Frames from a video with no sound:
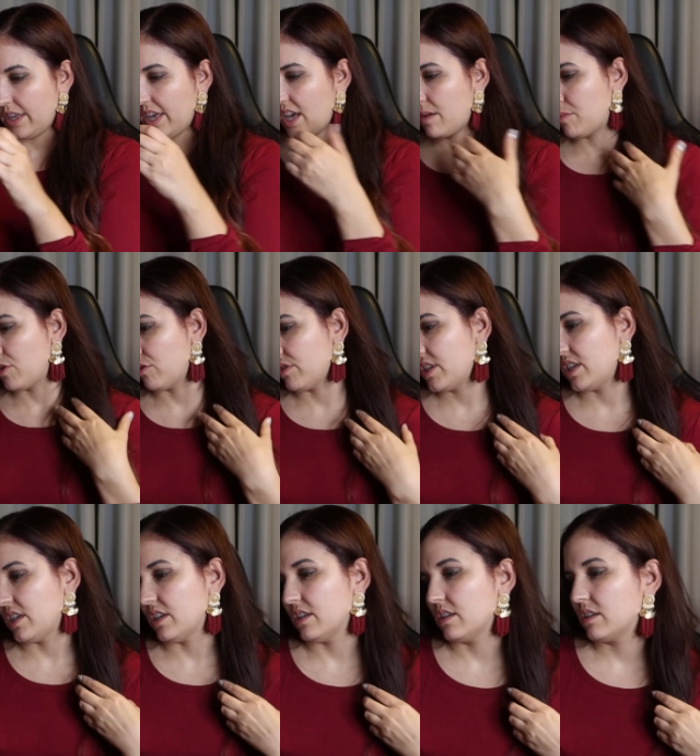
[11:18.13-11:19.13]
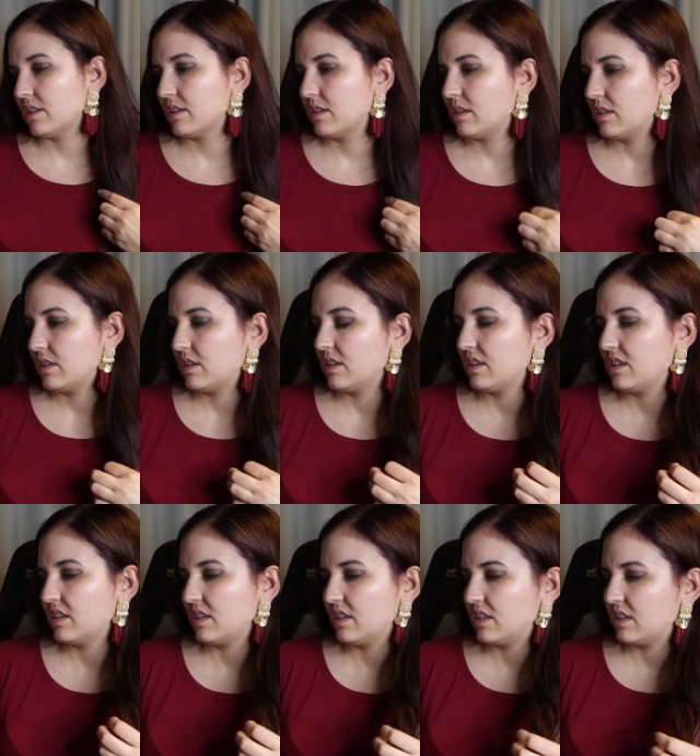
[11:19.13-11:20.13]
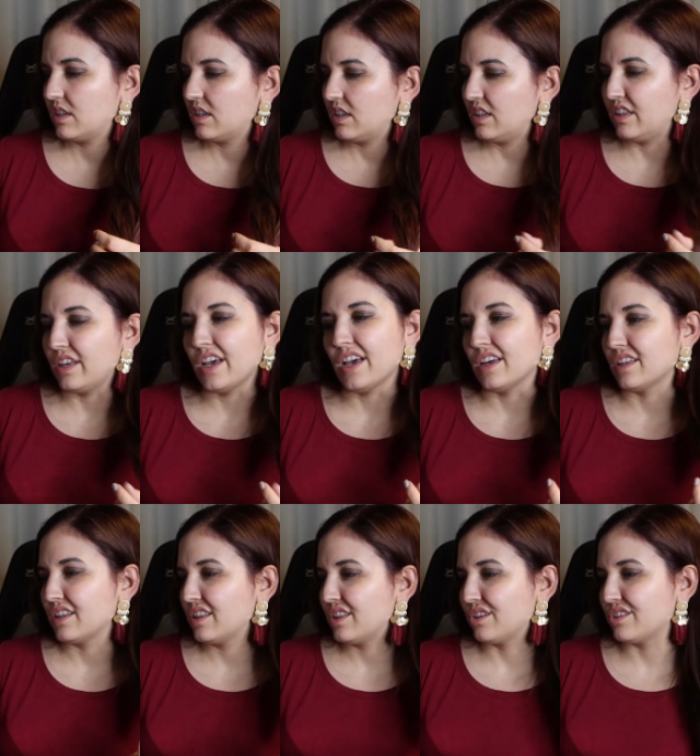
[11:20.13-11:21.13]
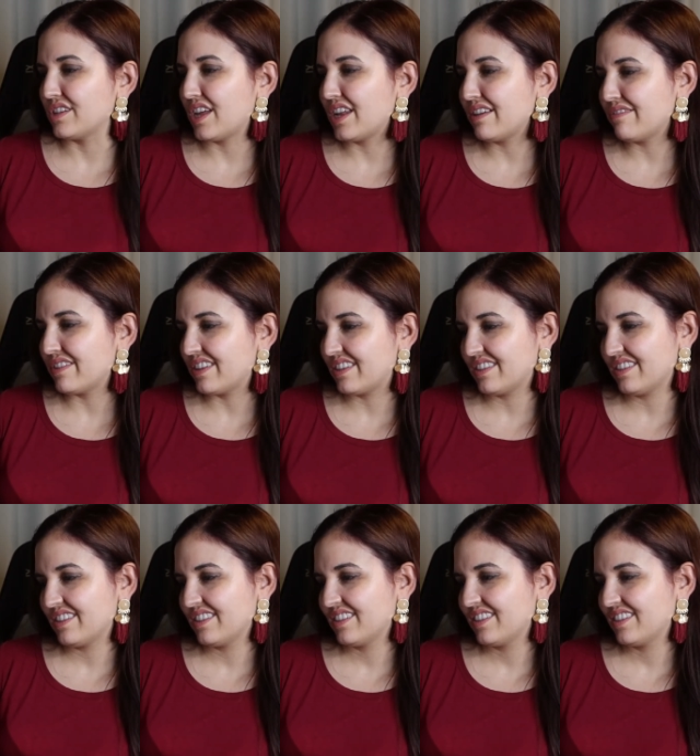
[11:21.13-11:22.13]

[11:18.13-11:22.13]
Cabotine. Yeah, there's not even,